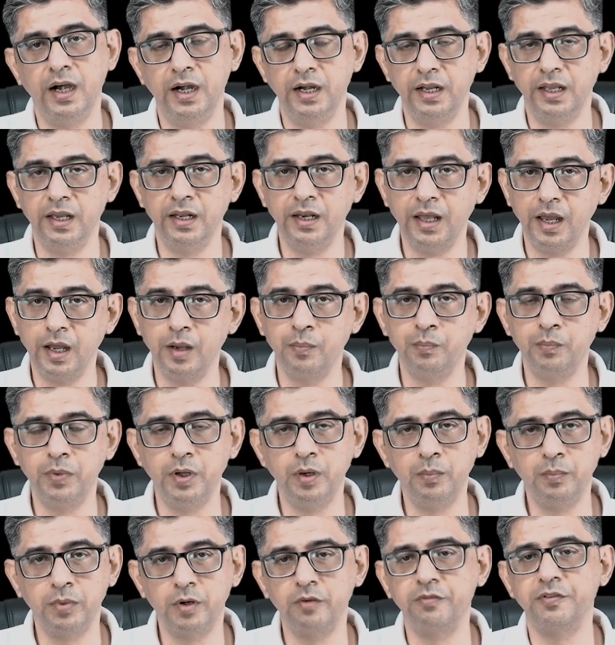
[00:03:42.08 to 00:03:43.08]
and can
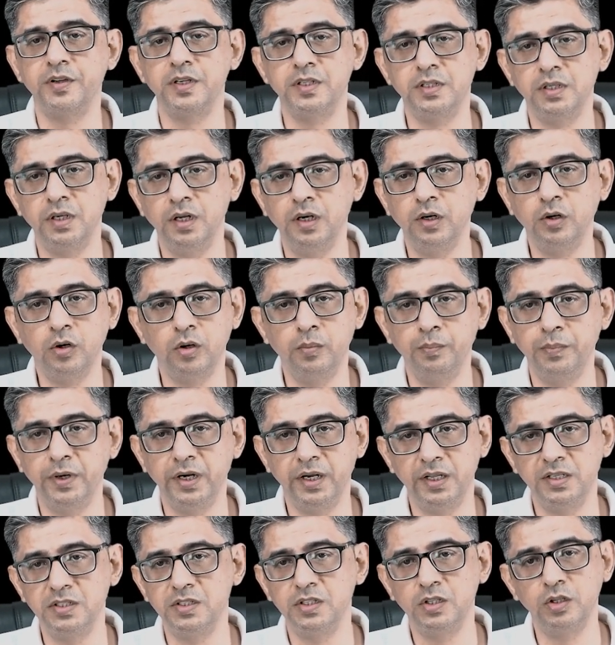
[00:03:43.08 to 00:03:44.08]
hamper professional
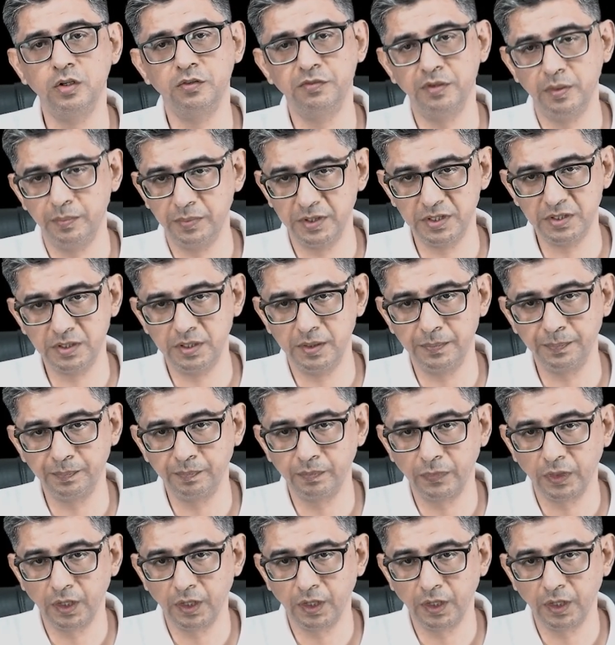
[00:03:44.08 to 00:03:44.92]
competency of a person.